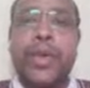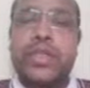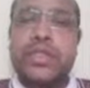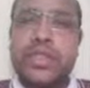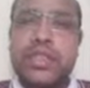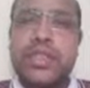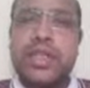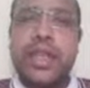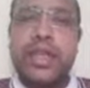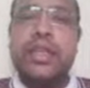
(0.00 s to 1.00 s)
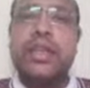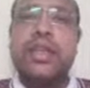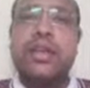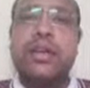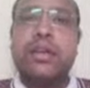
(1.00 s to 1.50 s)
Personal training
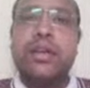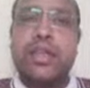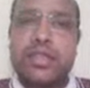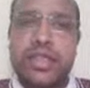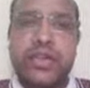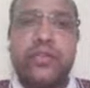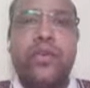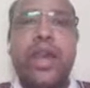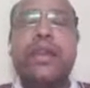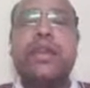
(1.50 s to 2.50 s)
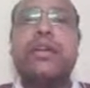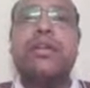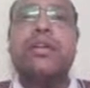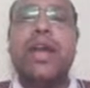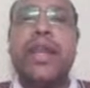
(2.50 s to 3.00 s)
is required
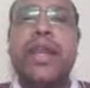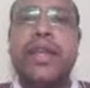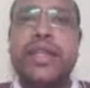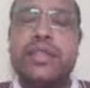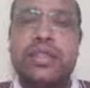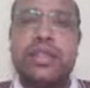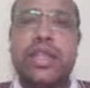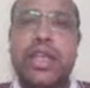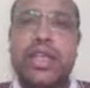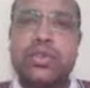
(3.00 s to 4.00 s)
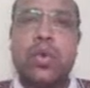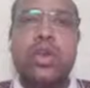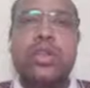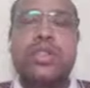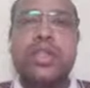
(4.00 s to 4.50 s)
and it is less
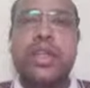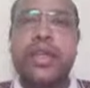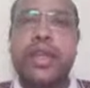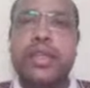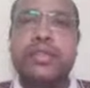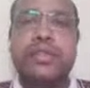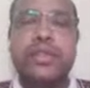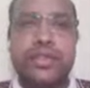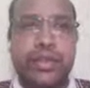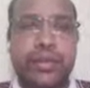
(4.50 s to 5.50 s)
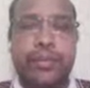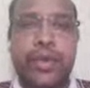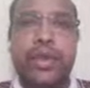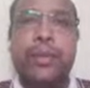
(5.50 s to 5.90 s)
costly in NC system,